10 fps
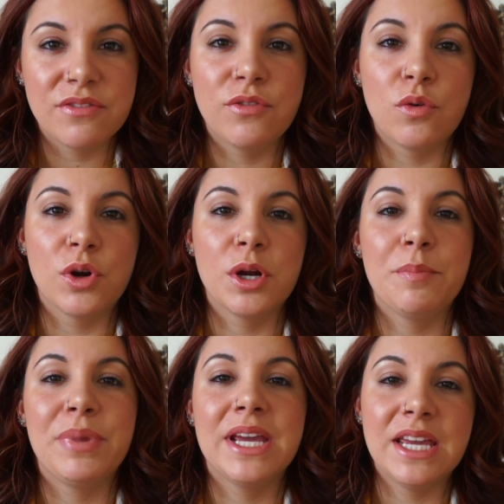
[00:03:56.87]
for
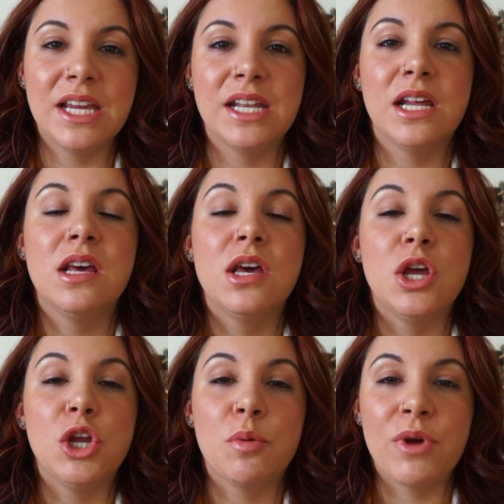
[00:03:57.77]
picking
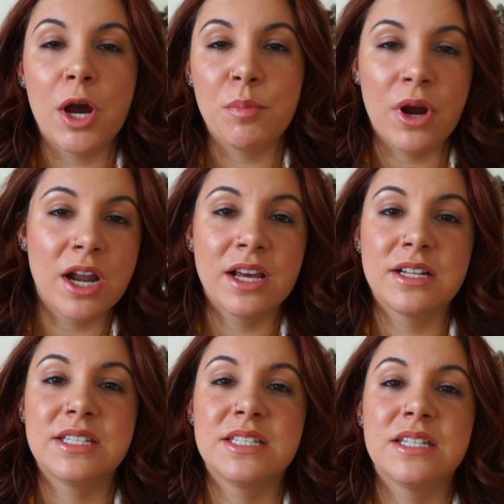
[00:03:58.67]
your brow
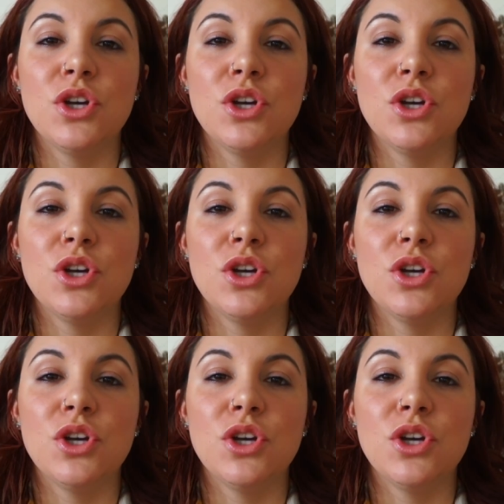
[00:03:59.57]
products.